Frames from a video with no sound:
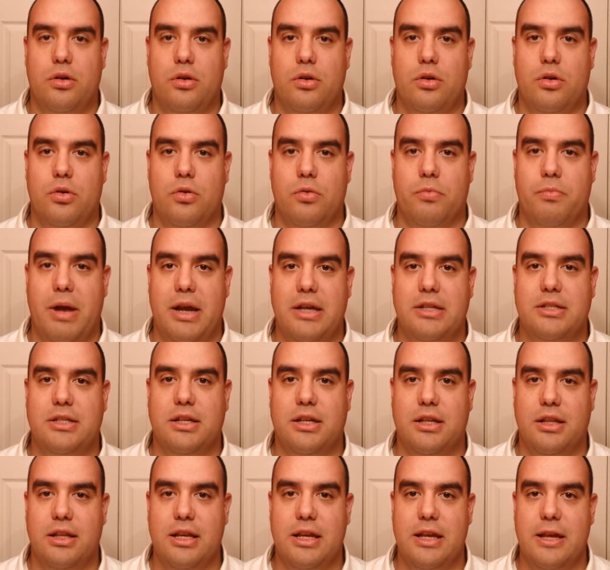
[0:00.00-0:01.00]
who
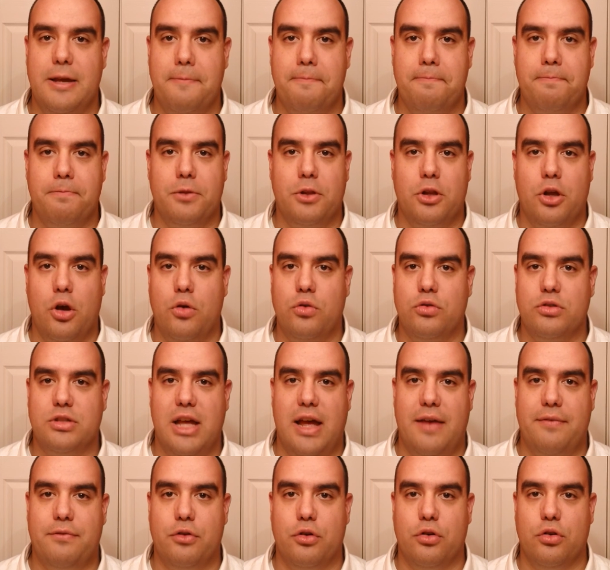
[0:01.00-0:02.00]
basically goes
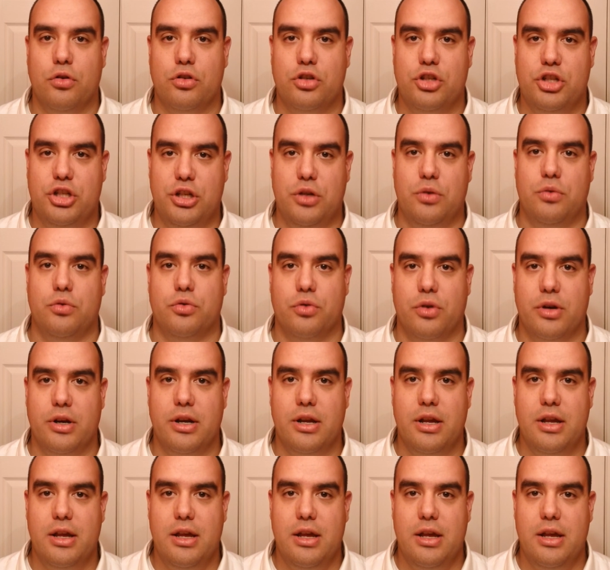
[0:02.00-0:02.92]
after children.